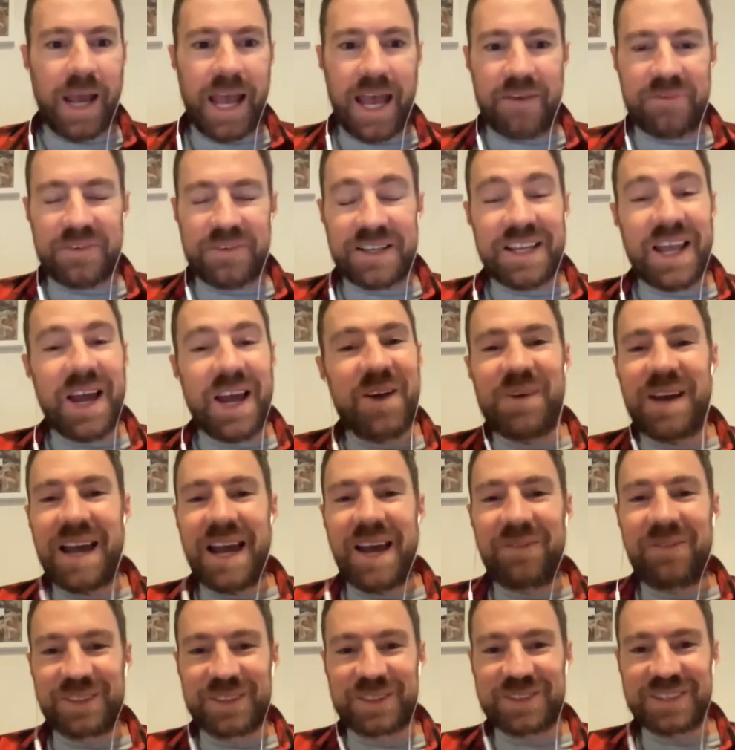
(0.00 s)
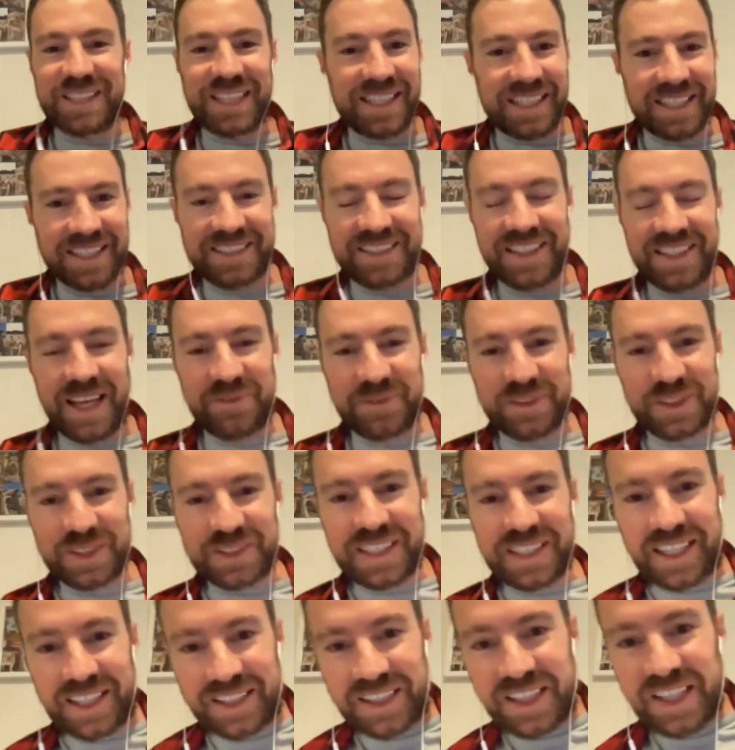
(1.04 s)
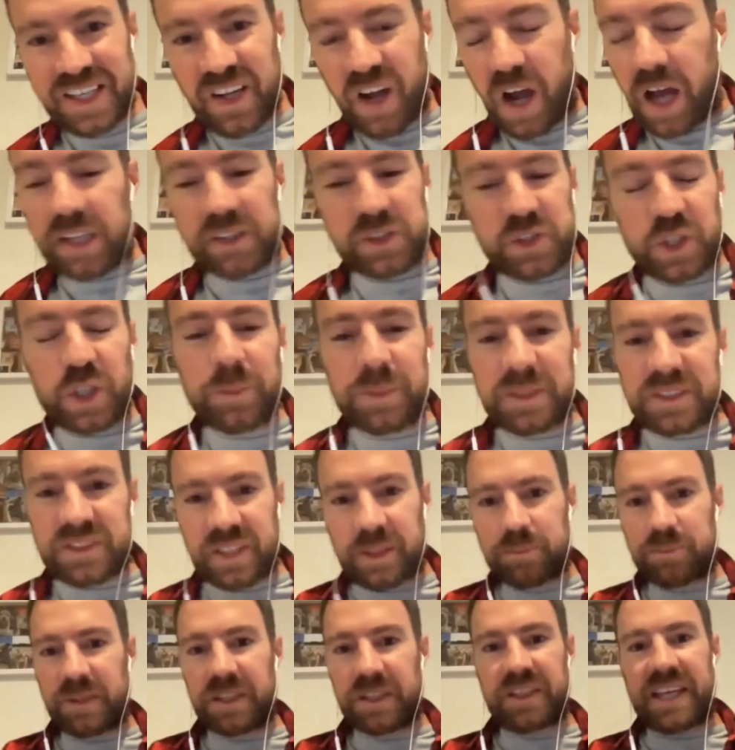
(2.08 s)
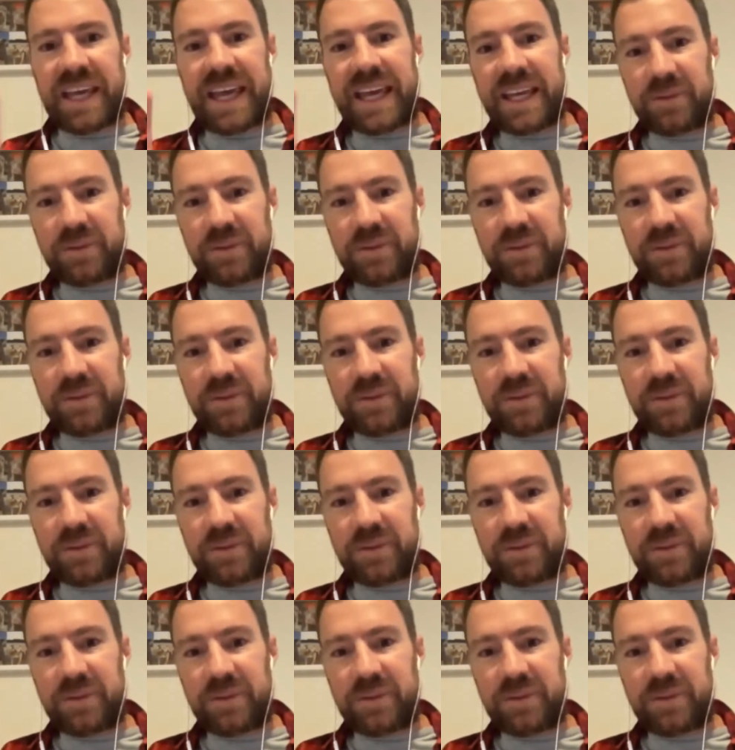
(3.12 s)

haven't. I haven't looked at it. I assume it's the keg.